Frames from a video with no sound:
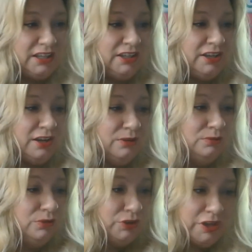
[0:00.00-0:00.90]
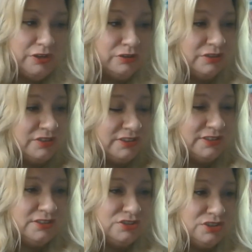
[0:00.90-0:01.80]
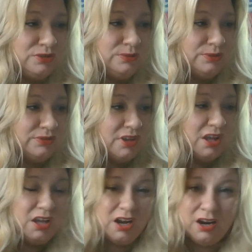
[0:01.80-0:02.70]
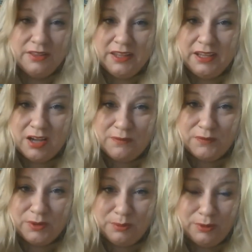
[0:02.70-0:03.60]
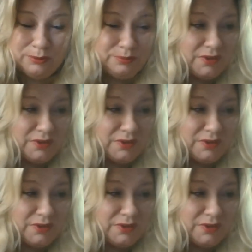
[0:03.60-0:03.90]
Look at your assistant's shoes. Are they comfortable?